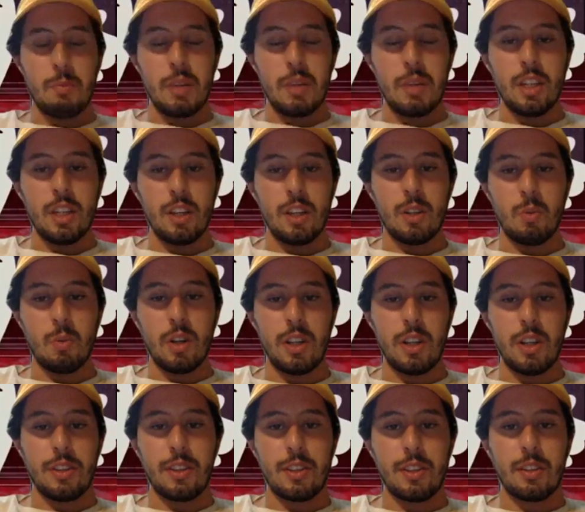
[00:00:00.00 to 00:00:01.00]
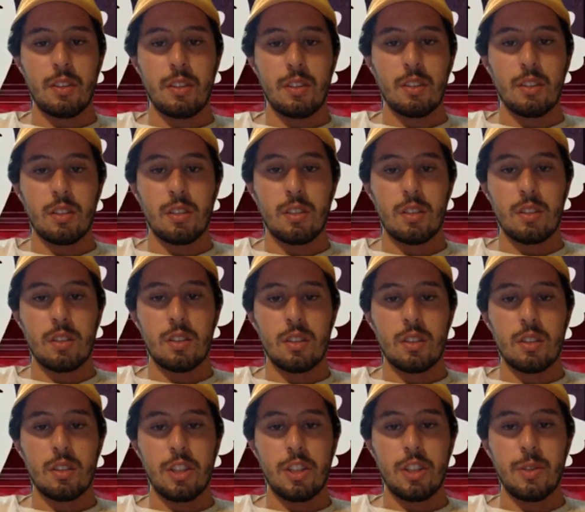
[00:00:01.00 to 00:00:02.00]
be good with
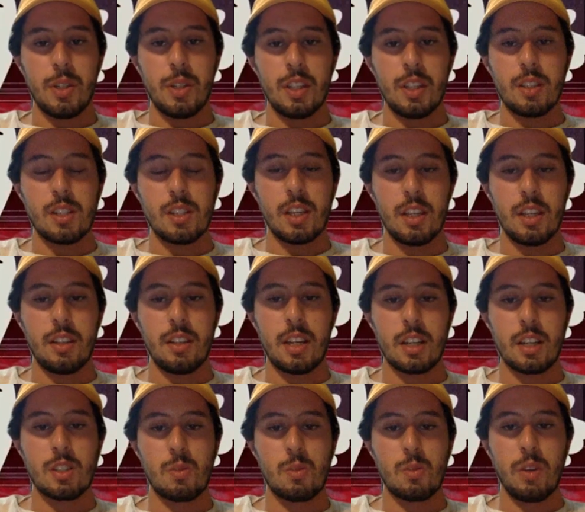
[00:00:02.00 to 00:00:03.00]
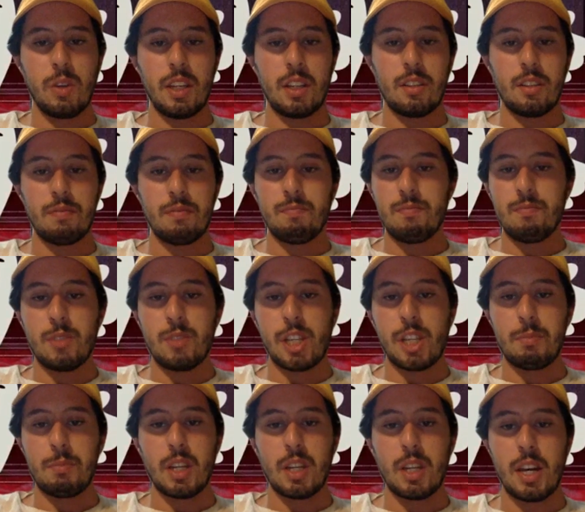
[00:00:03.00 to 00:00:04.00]
doing this again next week,
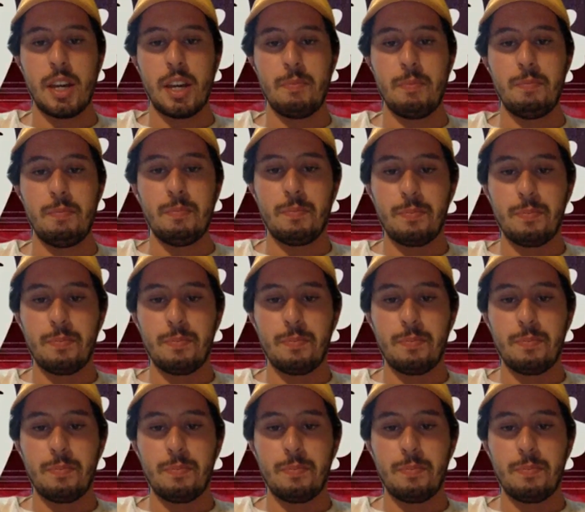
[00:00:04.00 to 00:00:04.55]
same time,